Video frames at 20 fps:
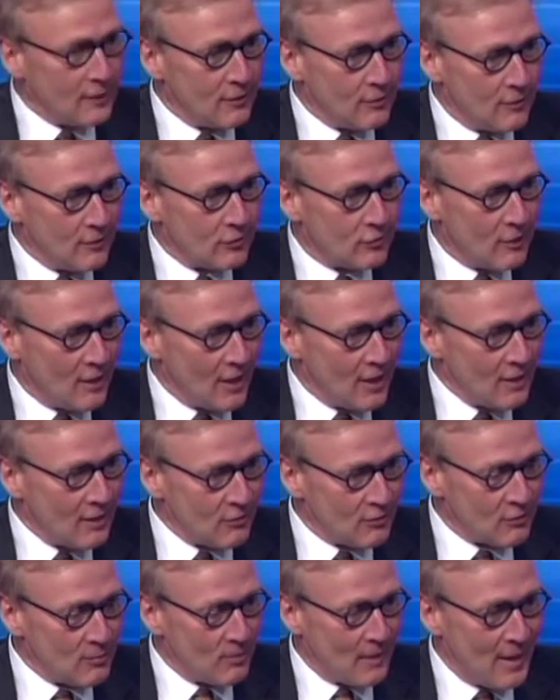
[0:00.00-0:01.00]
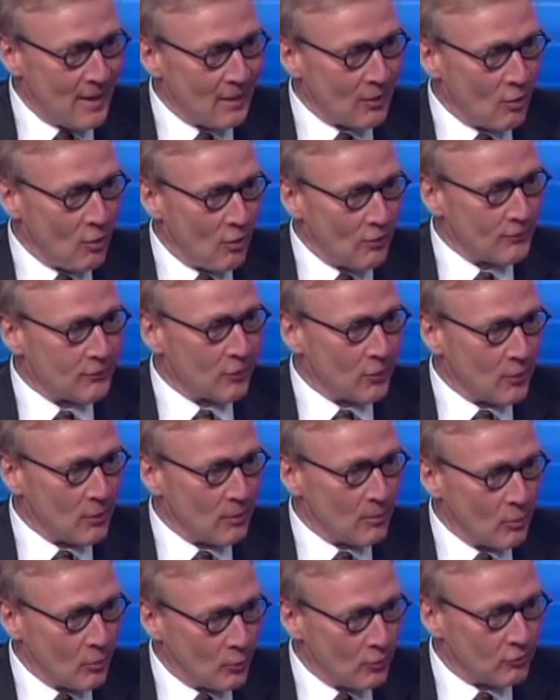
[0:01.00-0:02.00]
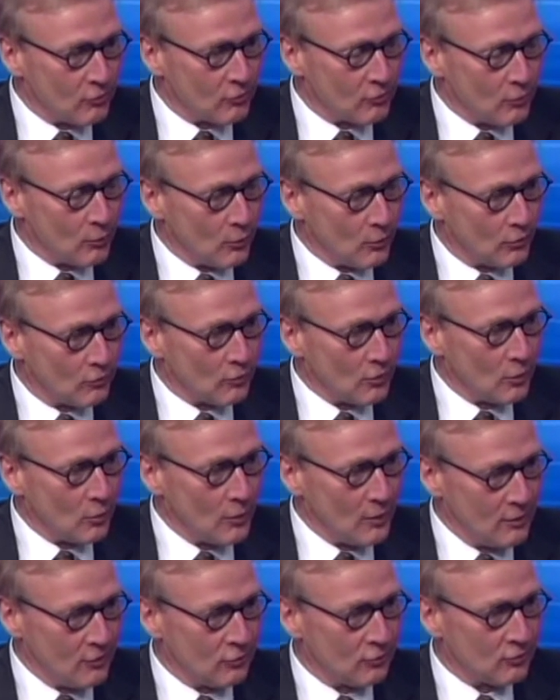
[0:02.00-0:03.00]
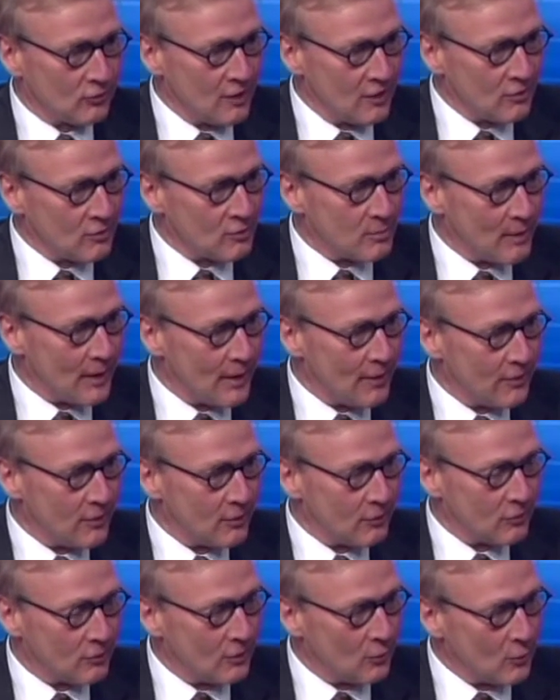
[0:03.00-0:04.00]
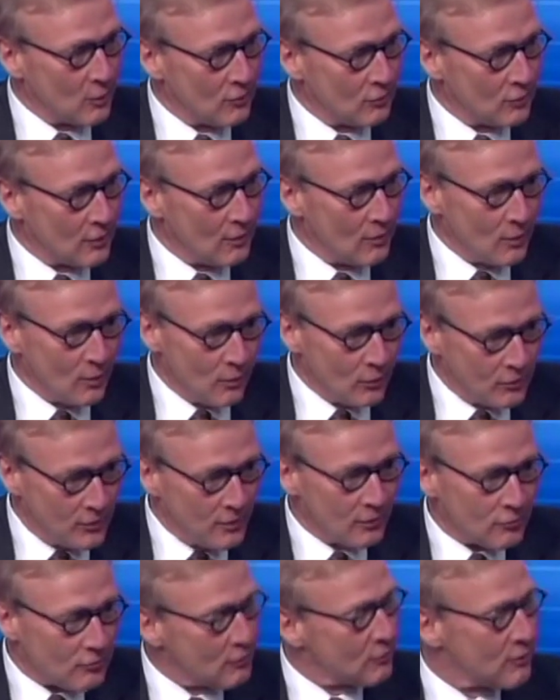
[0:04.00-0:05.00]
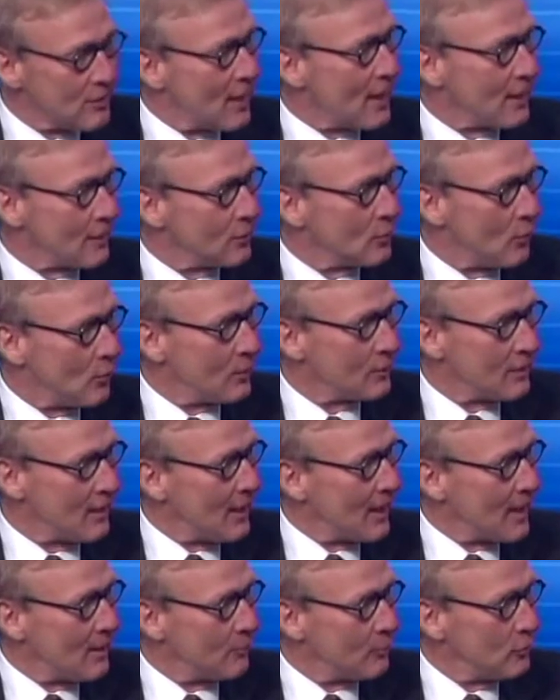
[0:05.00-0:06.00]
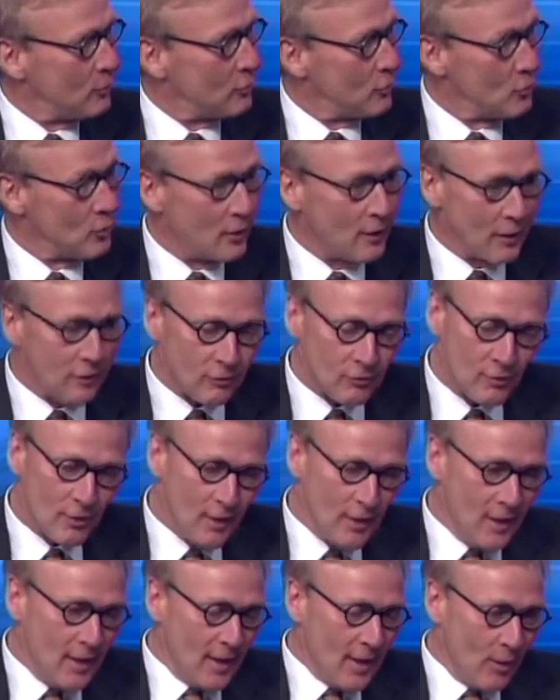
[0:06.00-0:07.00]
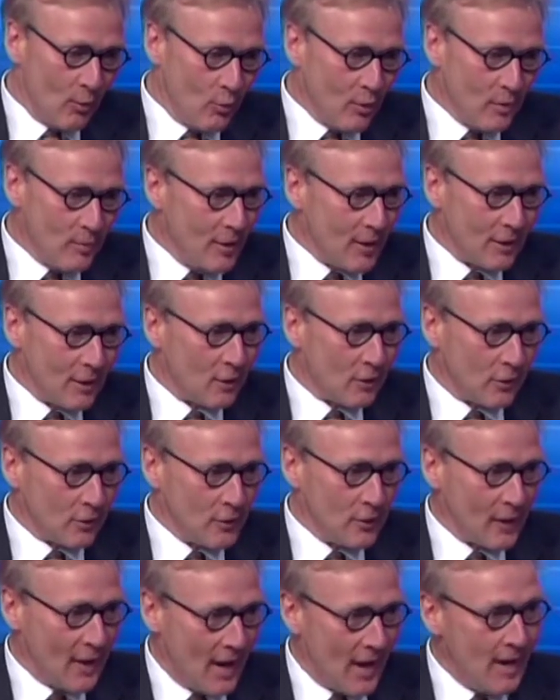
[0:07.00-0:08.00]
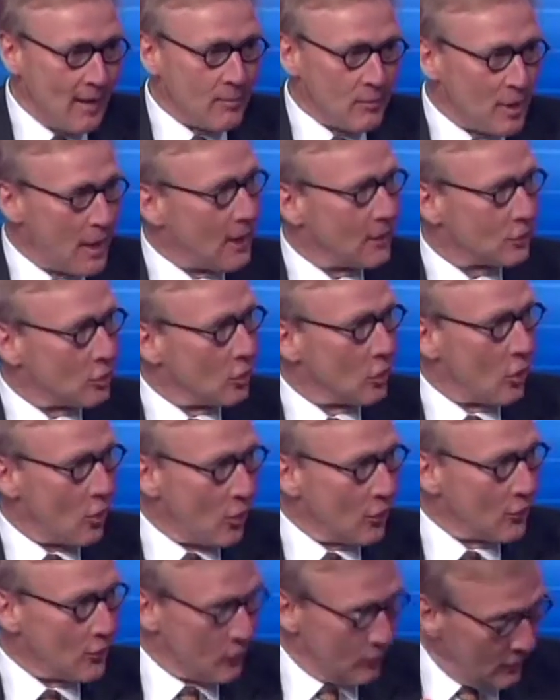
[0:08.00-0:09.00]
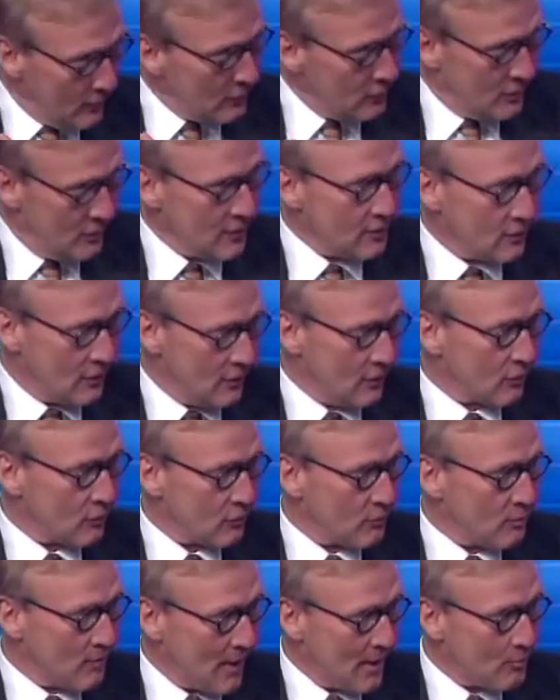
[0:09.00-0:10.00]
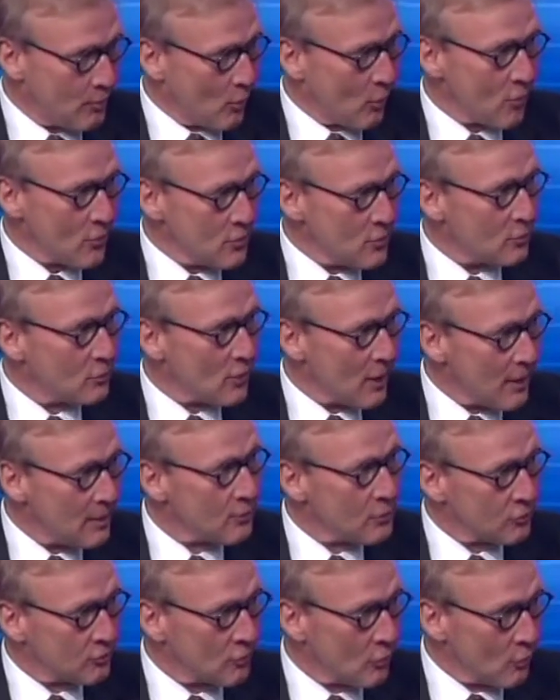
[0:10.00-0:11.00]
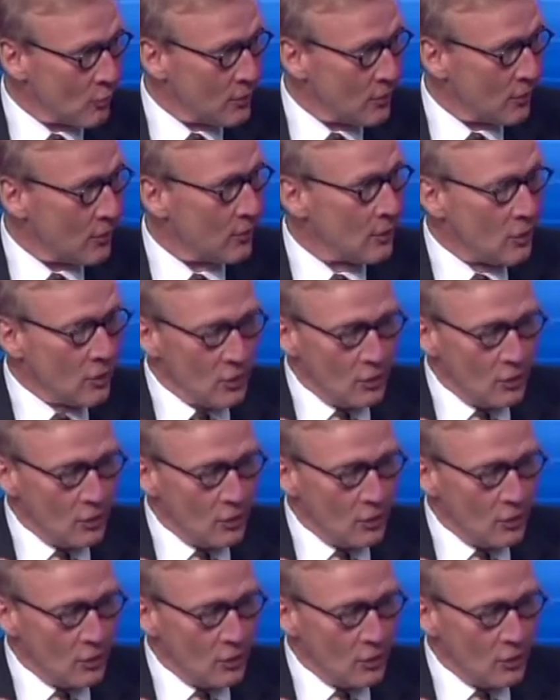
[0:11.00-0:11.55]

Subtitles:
in this case, my law firm was so incensed by this that we said, this is not going to happen to us. I want to make it clear, I'm not the lawyer that did this. My partner, Thomas Greer,